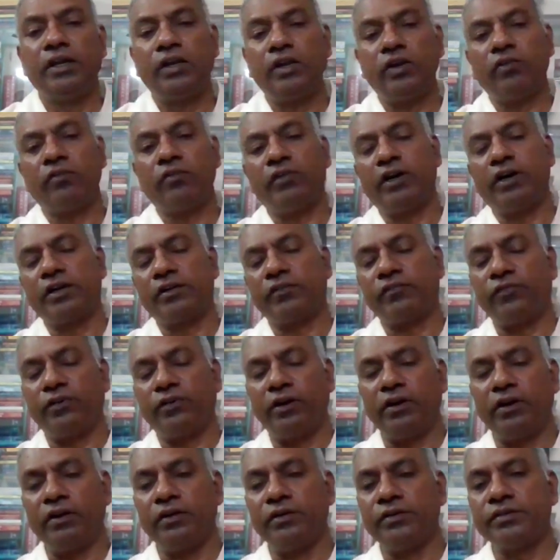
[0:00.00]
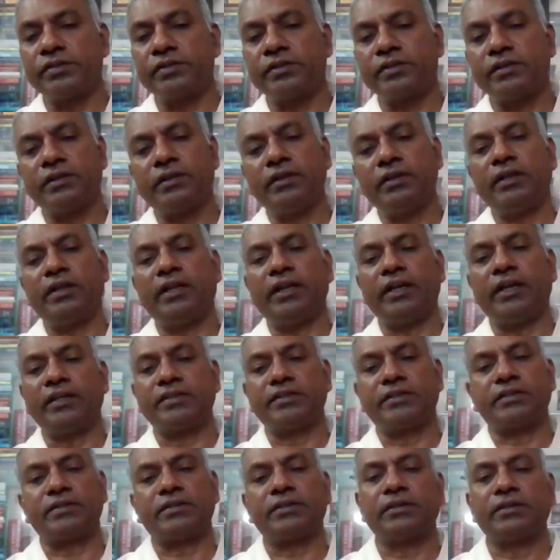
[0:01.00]
Now what follows
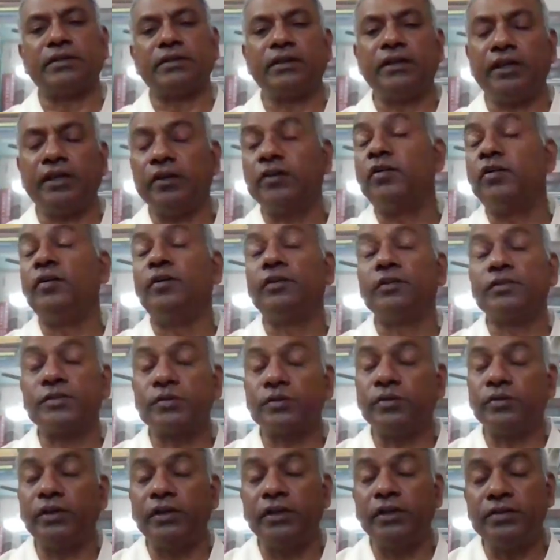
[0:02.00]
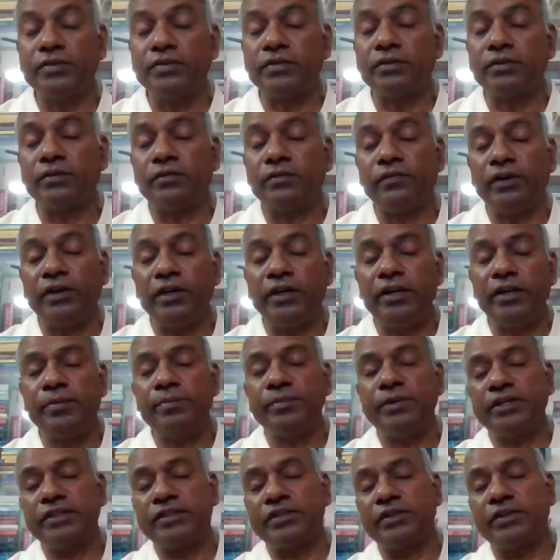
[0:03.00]
next also is very
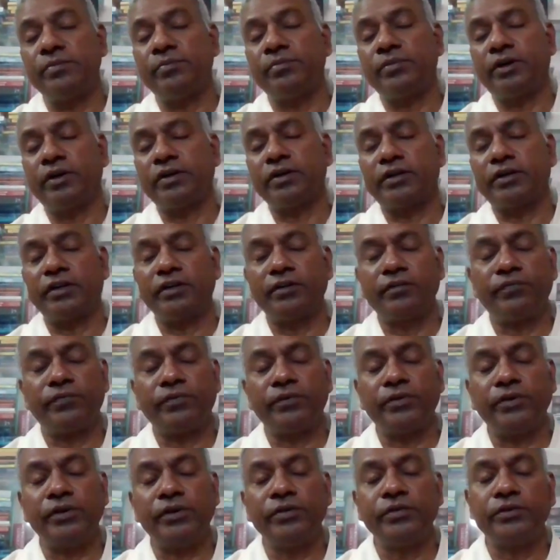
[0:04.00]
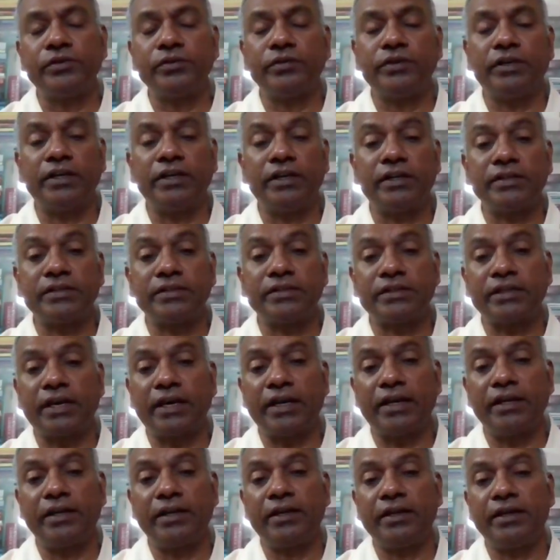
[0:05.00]
much important for you to
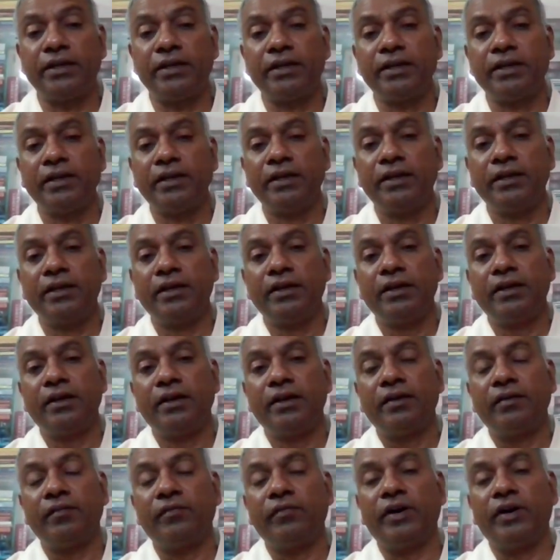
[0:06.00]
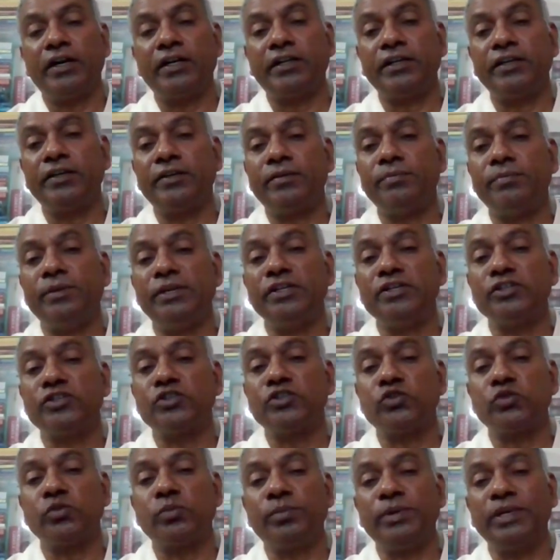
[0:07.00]
understand what it
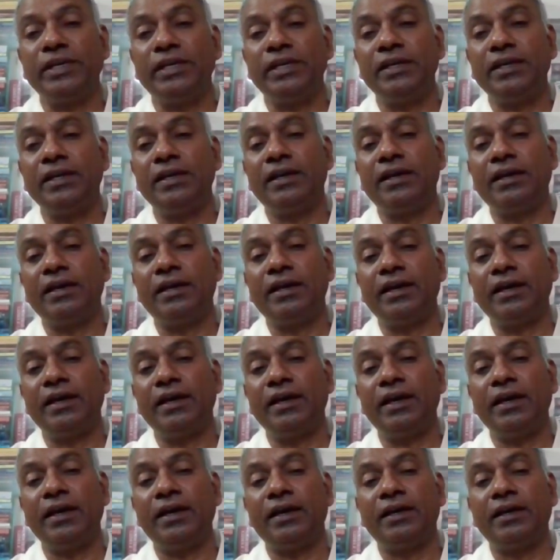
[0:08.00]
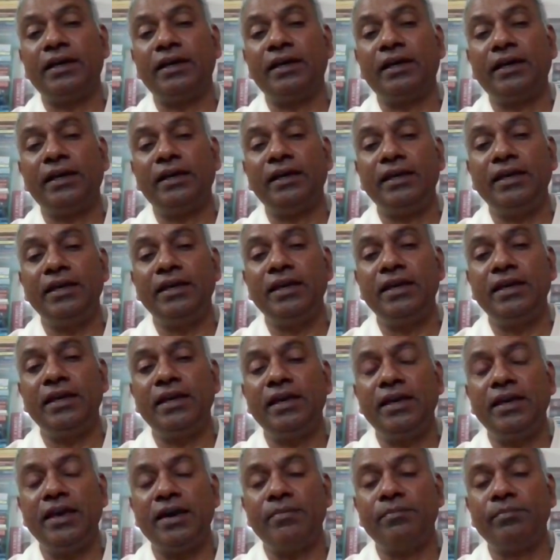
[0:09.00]
means to be a
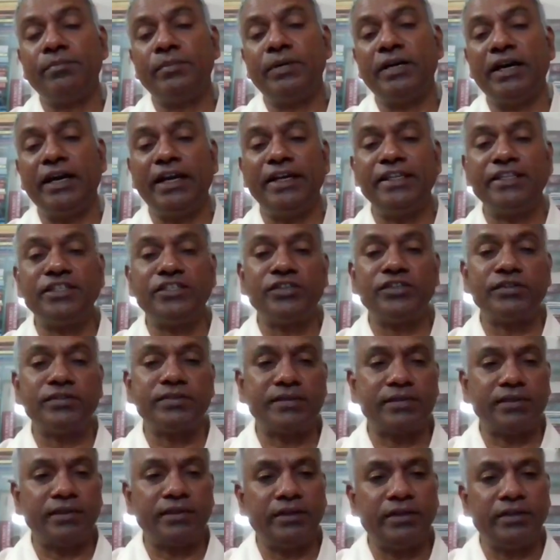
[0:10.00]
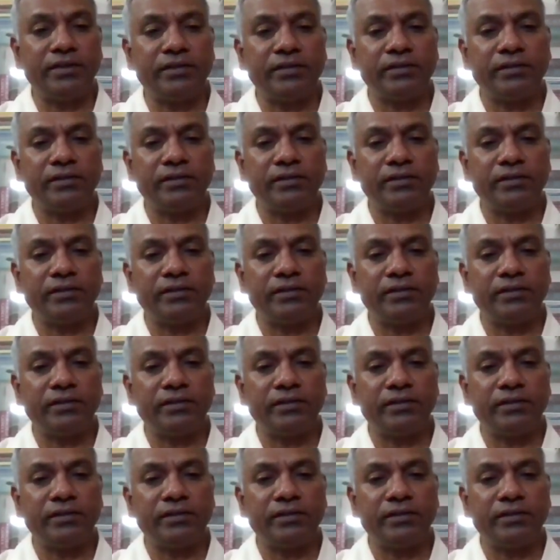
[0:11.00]
EMHC.